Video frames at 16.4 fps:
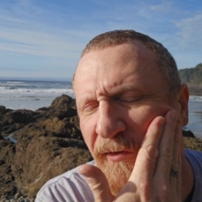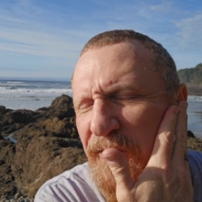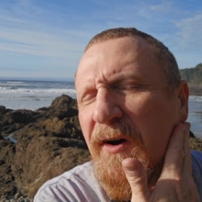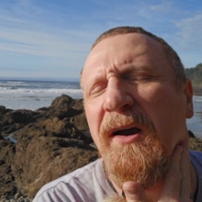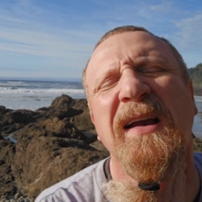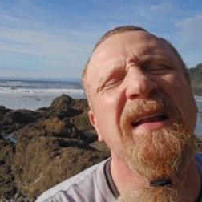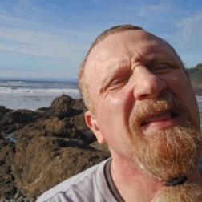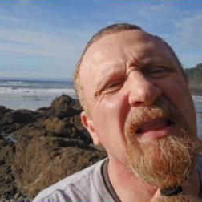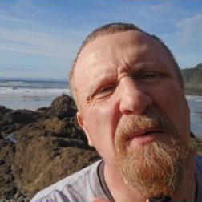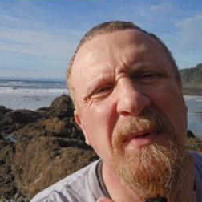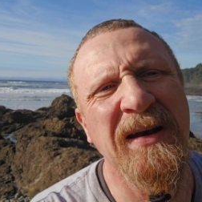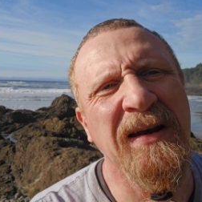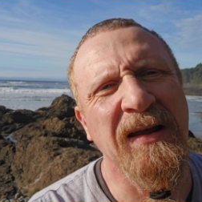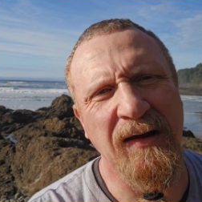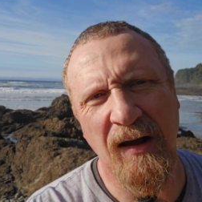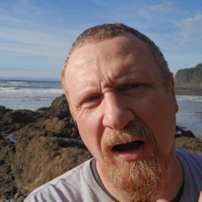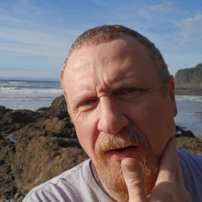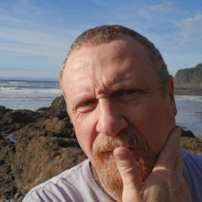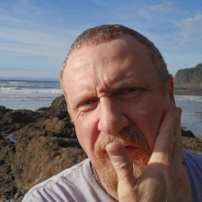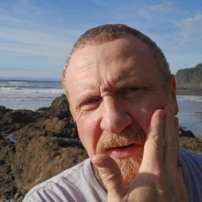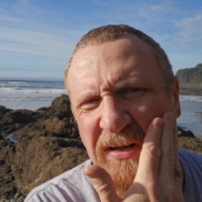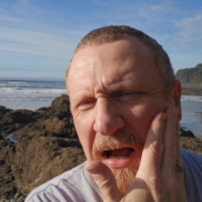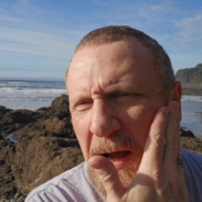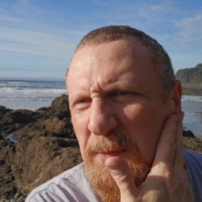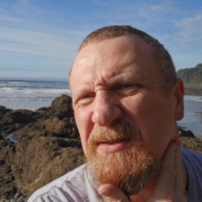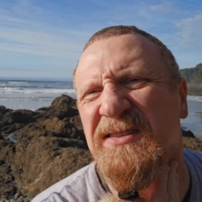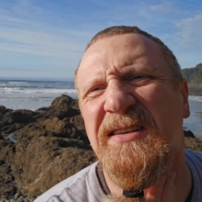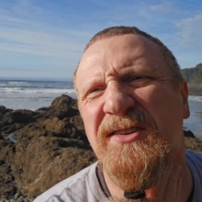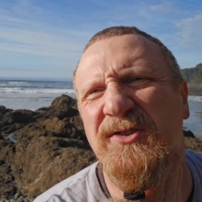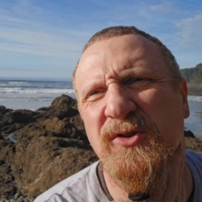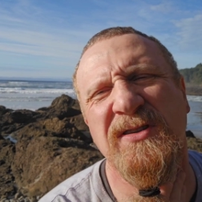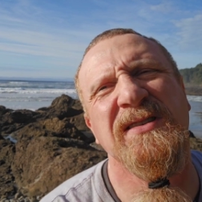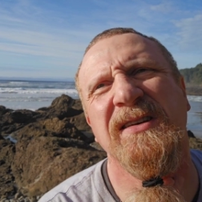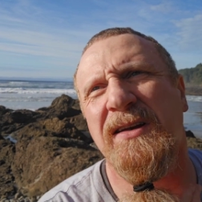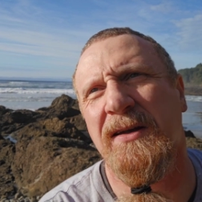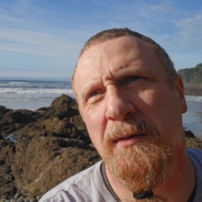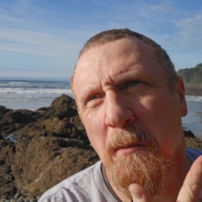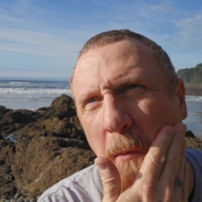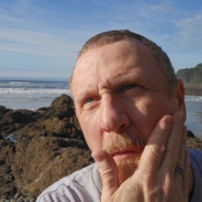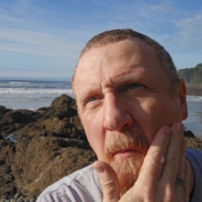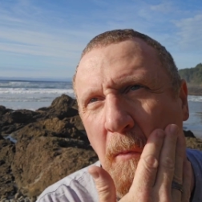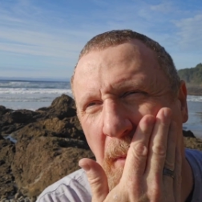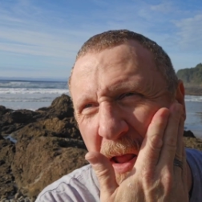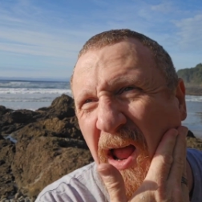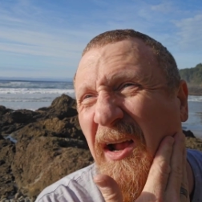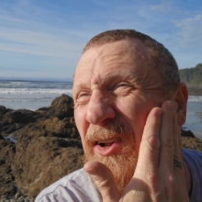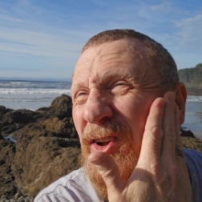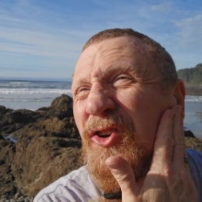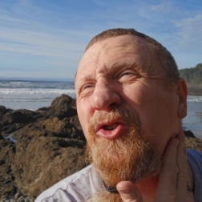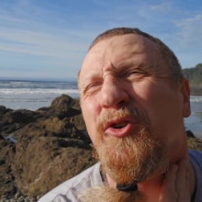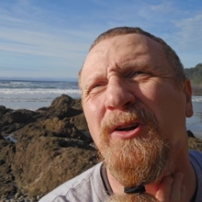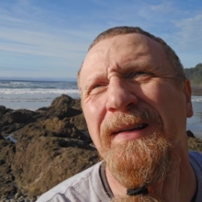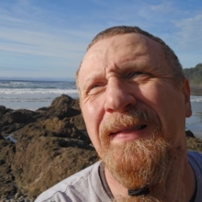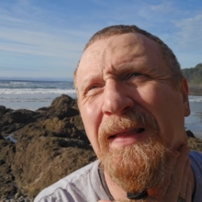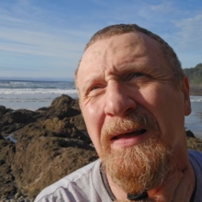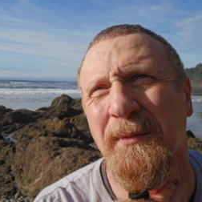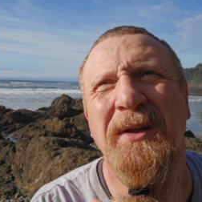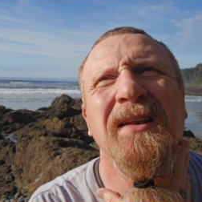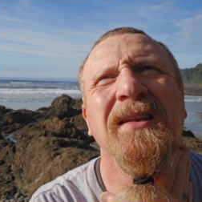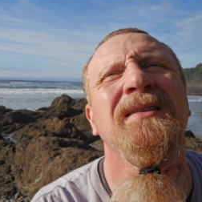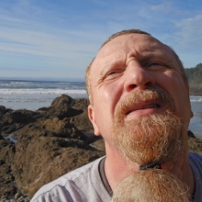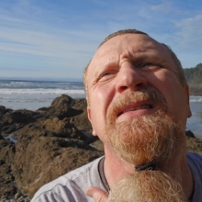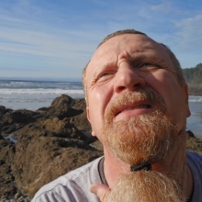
very lemony off the top, citrusy. A good lemon.